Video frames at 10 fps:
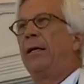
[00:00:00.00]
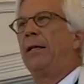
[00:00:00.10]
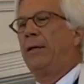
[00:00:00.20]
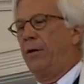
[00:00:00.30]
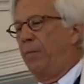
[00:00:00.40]

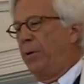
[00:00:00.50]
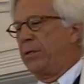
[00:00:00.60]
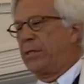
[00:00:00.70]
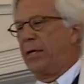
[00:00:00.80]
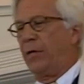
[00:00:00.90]
Leonard
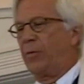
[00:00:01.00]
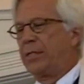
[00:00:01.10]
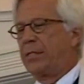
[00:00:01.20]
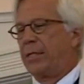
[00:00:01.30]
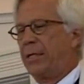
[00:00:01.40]
Bernstein
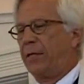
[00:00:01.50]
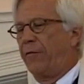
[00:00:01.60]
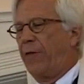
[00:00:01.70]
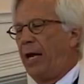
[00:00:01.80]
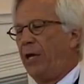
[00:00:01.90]
once said,
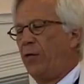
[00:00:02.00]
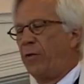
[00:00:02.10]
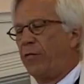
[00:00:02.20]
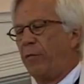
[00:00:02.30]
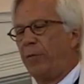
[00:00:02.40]
"The value
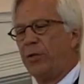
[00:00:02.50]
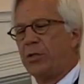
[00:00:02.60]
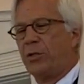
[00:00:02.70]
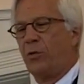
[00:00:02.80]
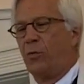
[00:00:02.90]
of a
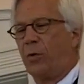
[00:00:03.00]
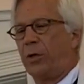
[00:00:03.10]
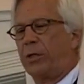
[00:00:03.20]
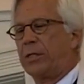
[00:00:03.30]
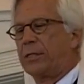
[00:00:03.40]
musical
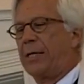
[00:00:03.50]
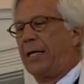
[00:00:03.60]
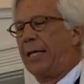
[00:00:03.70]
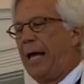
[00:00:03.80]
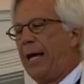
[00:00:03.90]
work does
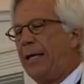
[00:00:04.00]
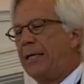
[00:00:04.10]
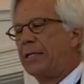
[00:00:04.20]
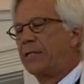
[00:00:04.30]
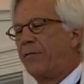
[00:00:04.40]
not lie
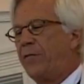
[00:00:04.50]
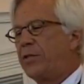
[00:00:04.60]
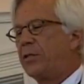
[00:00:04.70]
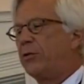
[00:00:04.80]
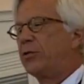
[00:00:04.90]
in its
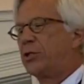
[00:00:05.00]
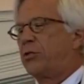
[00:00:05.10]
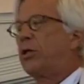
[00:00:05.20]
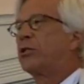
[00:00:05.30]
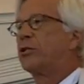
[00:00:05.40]
physical
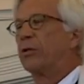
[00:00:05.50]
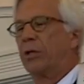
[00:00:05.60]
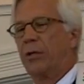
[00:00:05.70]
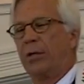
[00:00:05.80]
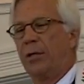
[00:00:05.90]
structure,
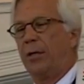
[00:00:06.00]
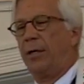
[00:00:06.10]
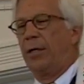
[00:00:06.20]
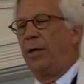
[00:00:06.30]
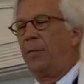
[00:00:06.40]

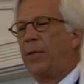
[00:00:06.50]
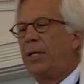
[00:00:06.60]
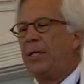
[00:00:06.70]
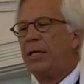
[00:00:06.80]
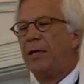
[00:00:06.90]
but
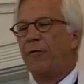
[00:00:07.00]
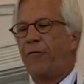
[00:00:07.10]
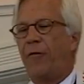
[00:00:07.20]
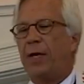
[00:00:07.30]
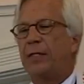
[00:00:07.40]
in the
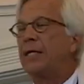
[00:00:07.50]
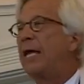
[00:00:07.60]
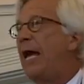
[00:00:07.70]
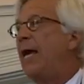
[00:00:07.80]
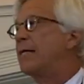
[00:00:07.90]
effect
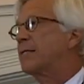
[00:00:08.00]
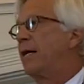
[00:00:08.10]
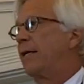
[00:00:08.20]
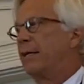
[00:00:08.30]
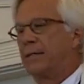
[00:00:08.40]
it has
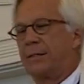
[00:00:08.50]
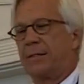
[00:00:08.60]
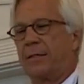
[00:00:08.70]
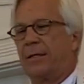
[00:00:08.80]
on us."